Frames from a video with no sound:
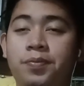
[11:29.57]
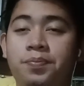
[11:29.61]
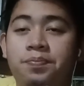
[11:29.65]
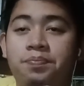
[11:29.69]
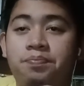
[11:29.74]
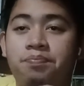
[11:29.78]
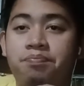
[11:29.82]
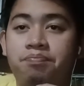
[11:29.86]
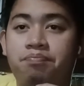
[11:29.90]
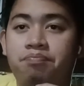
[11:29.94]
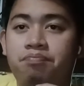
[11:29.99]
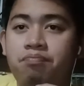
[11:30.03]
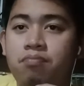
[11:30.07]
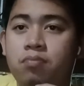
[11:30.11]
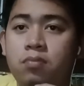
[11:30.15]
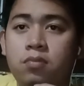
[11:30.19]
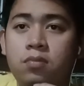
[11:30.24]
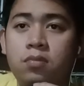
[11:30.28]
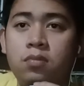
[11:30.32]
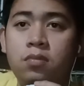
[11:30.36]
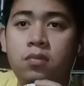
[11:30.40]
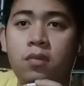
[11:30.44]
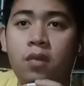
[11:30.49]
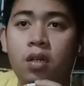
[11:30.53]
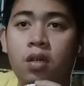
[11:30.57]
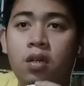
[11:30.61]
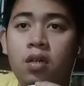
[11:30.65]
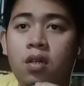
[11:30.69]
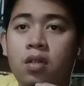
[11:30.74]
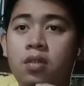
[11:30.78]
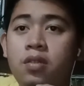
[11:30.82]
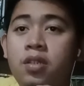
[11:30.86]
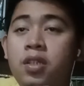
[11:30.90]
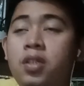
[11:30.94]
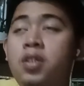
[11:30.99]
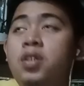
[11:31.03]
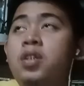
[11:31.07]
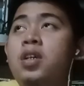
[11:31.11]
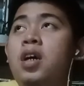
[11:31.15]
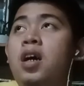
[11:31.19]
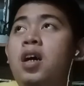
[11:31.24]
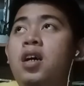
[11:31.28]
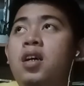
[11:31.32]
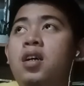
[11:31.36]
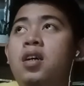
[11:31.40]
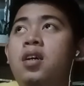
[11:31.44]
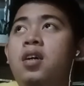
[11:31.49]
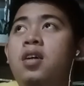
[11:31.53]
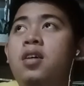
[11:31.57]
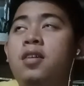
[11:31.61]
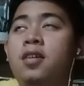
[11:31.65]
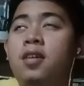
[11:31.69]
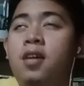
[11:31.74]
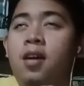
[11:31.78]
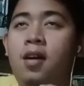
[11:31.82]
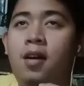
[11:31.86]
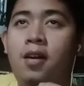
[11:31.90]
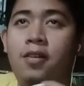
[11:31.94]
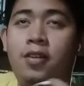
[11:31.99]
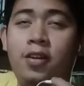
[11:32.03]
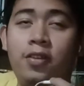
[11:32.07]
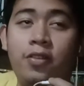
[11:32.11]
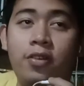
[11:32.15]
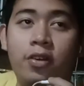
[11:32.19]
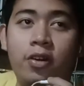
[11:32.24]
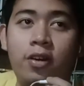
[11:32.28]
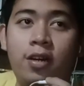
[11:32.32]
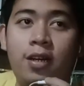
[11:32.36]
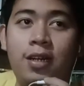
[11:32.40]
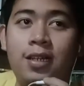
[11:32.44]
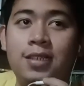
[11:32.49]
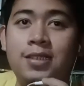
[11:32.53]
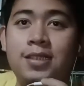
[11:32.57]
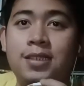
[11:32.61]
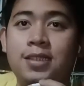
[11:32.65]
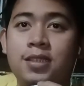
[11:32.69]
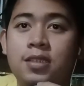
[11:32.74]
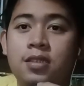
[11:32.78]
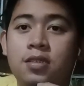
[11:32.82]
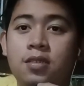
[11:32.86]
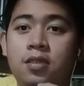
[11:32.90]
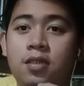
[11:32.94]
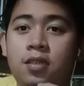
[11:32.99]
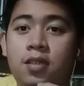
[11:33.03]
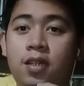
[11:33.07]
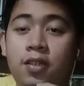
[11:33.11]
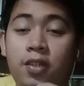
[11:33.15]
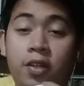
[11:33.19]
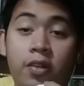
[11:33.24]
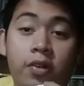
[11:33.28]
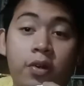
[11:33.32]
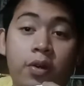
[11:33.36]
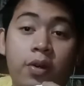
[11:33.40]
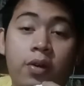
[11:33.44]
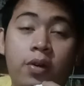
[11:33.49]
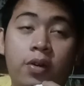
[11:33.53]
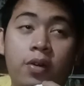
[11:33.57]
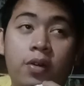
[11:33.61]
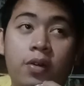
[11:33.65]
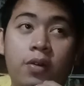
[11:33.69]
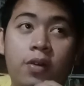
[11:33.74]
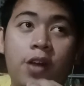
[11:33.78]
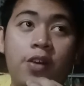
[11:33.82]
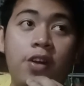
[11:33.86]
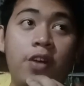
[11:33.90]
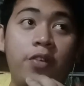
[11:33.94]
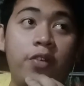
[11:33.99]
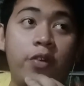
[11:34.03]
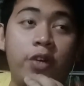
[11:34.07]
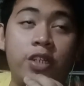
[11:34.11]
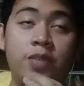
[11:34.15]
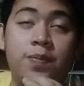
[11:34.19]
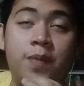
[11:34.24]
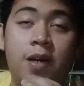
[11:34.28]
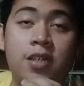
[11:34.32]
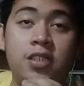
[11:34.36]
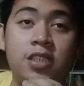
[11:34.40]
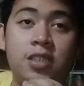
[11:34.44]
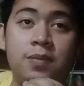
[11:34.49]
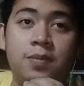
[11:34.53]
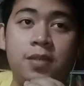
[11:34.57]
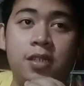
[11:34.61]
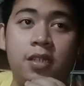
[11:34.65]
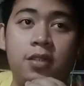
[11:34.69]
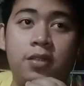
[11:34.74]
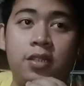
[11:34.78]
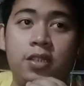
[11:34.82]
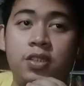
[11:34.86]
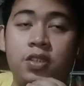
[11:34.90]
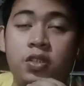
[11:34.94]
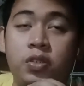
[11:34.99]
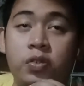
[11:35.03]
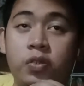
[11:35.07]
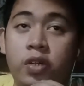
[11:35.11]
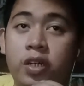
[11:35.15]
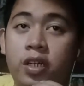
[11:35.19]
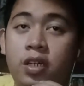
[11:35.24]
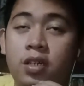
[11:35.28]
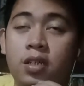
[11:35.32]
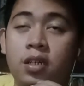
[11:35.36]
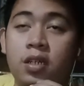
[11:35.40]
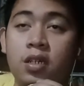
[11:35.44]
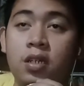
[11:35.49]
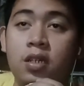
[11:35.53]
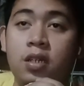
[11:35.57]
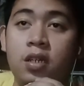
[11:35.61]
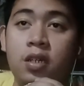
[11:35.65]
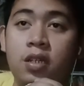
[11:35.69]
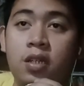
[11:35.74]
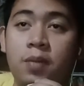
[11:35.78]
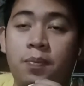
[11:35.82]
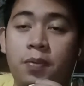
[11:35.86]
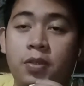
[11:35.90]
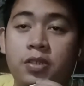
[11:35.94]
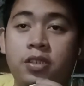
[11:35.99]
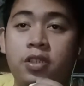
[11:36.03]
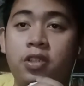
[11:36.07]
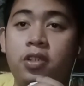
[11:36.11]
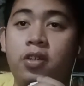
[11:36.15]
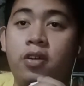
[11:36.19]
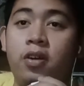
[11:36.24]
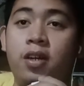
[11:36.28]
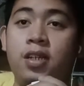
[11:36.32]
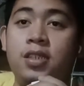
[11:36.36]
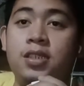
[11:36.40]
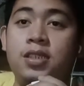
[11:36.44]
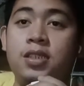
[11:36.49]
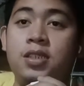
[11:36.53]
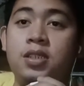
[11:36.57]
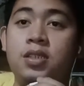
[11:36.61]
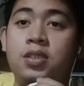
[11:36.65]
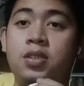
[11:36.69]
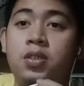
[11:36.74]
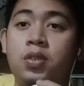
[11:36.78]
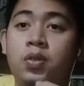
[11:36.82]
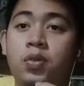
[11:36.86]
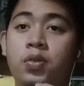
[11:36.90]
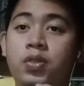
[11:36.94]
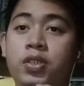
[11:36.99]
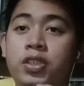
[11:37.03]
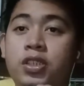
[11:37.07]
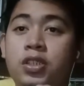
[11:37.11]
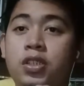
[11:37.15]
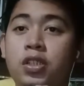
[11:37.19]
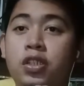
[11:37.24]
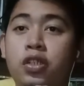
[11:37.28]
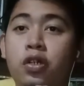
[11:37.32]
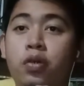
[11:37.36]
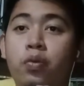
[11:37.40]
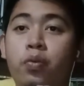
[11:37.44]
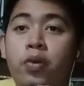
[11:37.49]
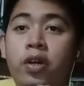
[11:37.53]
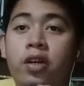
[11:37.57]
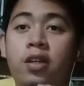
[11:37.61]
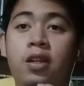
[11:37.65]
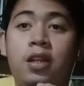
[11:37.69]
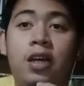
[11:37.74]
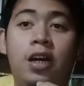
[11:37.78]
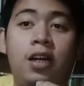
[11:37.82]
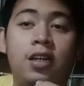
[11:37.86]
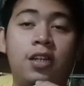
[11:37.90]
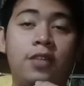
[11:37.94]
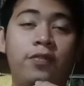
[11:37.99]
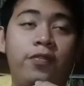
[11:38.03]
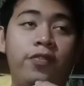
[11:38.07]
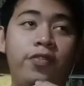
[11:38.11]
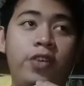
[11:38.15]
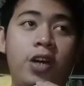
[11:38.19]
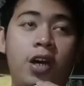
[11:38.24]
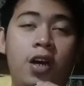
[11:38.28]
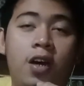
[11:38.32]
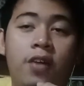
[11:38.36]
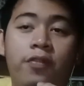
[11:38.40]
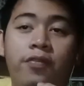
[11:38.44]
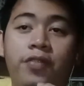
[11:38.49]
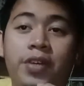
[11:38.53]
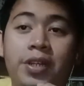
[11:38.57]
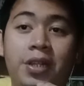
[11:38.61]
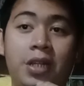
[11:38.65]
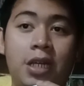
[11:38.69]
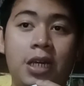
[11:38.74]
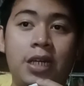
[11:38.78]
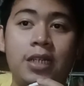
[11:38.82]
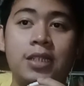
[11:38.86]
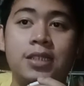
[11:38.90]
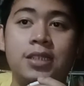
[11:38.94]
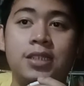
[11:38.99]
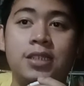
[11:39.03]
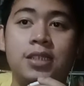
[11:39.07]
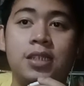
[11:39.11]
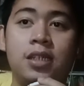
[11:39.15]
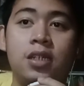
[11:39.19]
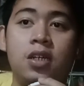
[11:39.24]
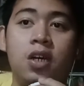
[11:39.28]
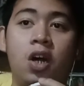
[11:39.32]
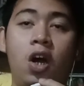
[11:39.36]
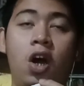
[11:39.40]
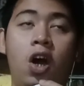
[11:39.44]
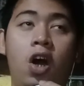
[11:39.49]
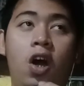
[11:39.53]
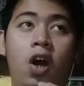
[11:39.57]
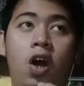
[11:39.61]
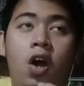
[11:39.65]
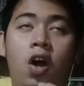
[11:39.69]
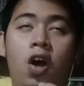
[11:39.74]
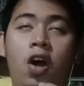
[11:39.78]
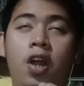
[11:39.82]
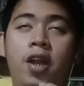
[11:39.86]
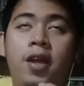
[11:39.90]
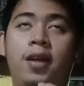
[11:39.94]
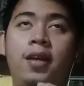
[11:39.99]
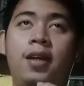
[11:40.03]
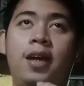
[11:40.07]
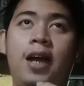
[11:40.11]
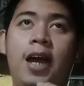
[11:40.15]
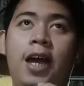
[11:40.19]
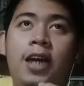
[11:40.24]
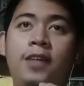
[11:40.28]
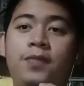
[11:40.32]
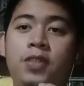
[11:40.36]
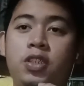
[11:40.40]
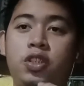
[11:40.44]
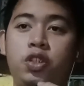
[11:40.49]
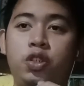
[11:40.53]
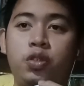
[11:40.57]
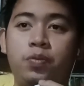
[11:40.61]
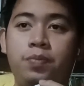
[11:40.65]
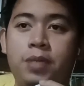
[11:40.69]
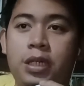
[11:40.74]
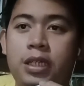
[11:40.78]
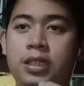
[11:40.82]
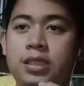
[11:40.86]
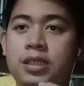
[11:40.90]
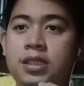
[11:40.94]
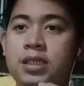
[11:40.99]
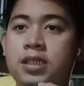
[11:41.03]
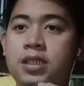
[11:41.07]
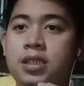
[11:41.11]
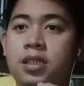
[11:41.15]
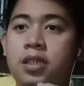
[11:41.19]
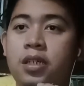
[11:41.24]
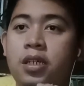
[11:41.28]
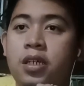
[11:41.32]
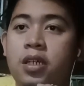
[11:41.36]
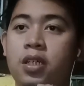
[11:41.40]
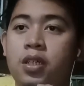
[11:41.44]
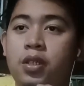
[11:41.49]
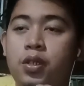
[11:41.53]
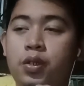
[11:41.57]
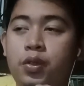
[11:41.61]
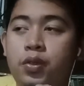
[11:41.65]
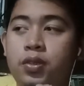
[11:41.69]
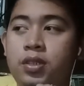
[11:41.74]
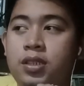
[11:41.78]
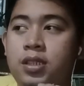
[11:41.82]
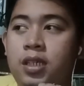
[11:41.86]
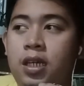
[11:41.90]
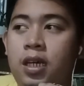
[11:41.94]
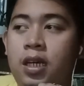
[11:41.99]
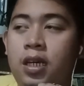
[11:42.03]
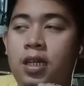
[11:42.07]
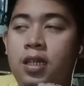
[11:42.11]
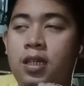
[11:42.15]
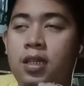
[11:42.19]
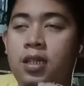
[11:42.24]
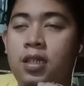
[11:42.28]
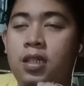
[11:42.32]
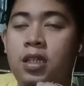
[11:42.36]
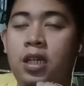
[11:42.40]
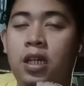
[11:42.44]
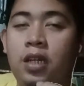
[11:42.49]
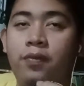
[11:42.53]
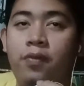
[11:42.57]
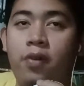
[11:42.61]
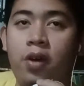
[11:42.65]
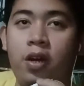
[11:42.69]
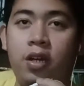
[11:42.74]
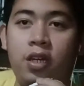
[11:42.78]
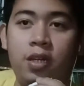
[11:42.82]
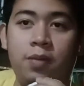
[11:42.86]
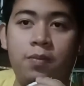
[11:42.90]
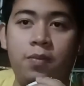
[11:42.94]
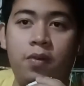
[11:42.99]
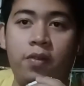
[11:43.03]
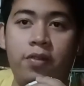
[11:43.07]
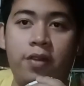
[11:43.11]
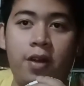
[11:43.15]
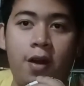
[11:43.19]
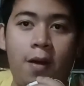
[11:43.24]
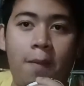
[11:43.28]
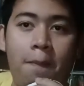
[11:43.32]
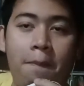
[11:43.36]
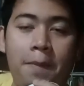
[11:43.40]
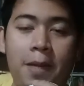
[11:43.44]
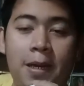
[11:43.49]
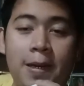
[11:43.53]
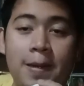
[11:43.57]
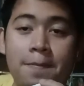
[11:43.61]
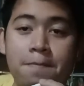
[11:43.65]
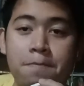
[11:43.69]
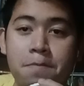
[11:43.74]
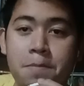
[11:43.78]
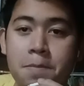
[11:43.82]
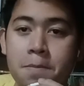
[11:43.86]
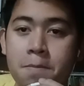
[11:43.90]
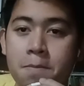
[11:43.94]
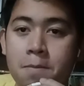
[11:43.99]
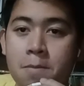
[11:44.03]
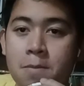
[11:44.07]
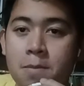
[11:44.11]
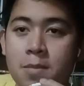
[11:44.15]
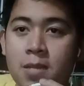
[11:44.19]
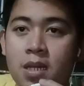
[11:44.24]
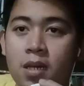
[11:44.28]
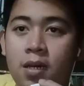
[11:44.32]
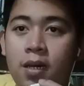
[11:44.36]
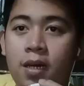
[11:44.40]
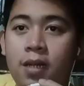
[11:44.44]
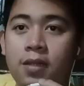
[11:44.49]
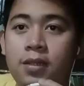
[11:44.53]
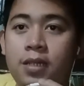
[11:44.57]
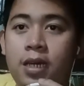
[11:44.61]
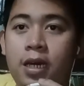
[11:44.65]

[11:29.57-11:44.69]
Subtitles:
another is another responsibilities during the procedure is use lower lock fittings on IV tubings used in delivering chemotherapy. And then observe the 10 rights of